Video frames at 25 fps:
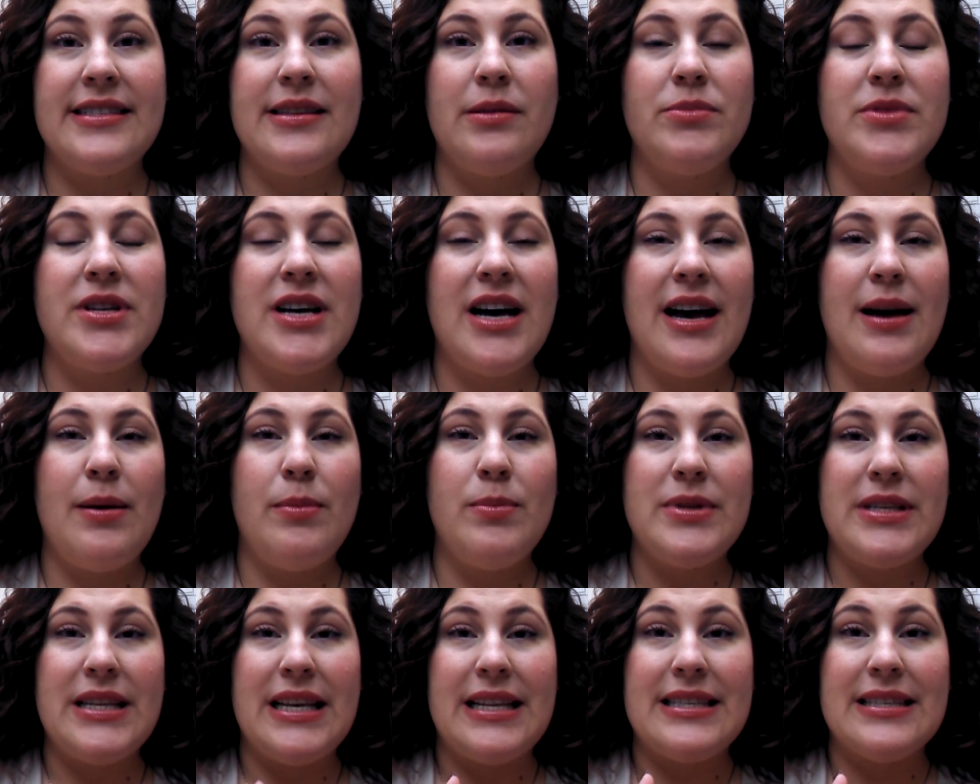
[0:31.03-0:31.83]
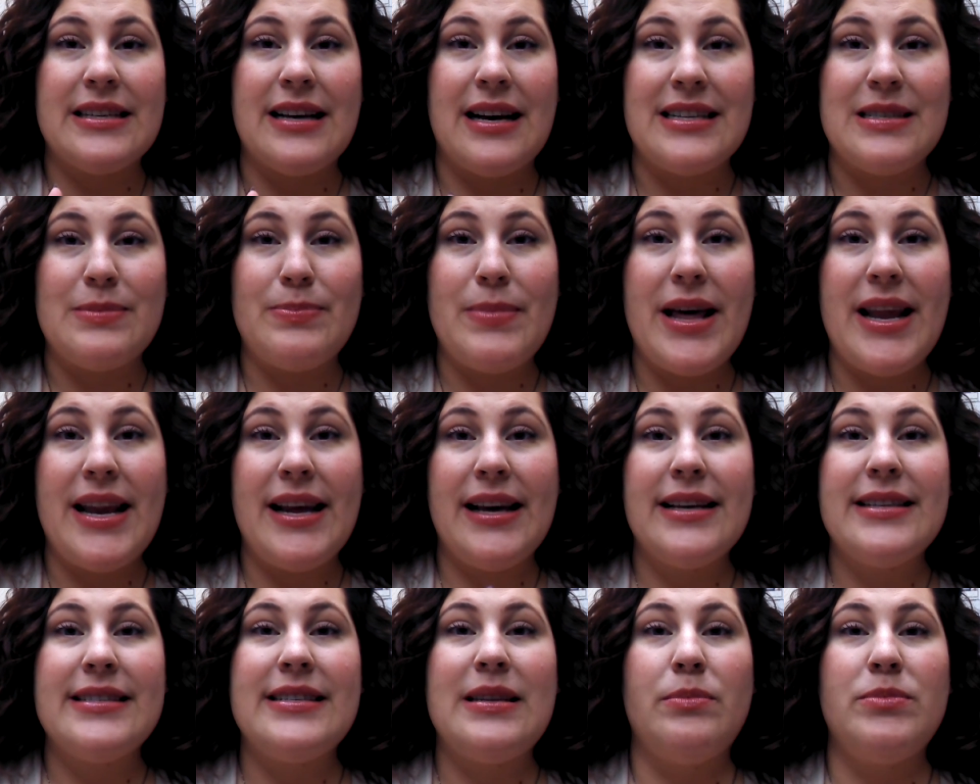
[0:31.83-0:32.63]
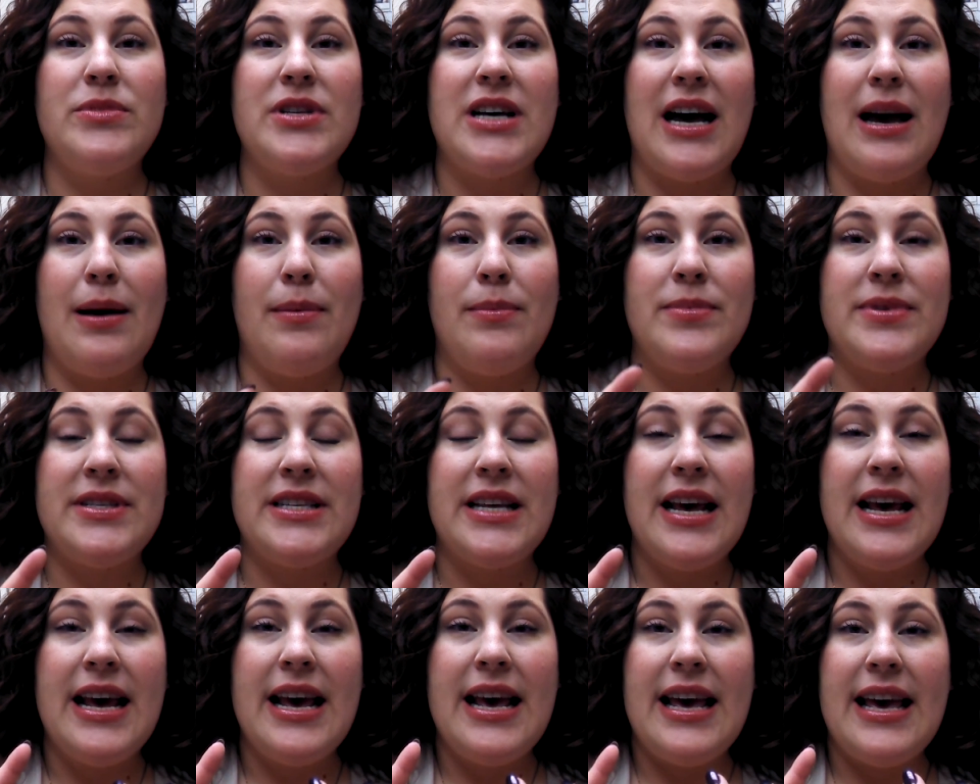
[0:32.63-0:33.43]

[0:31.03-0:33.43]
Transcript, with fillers: Sometimes it's cosmetics, sometimes